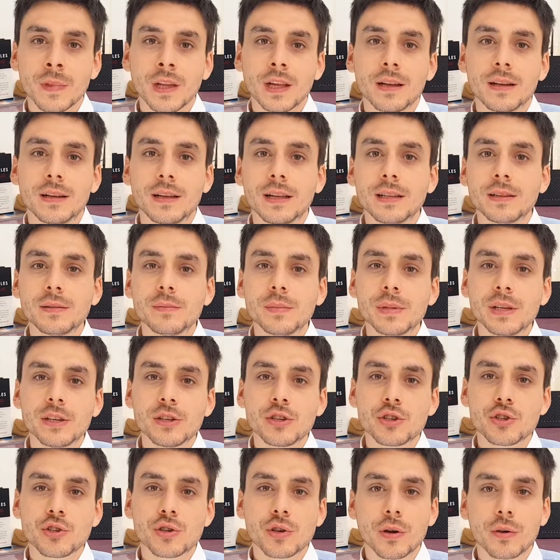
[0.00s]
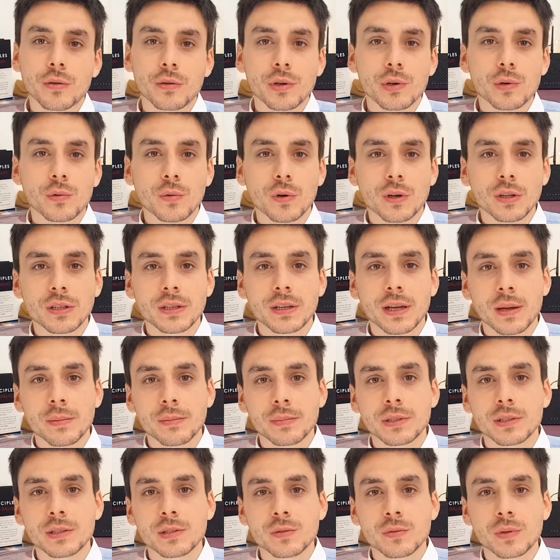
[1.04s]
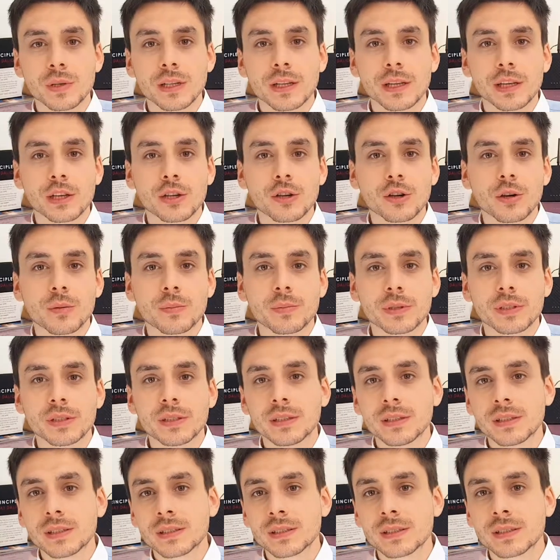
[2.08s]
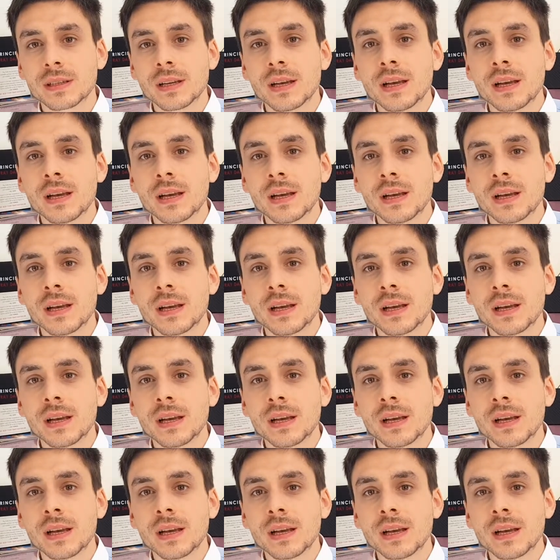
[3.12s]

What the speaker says: Let me show you what happens when I copy this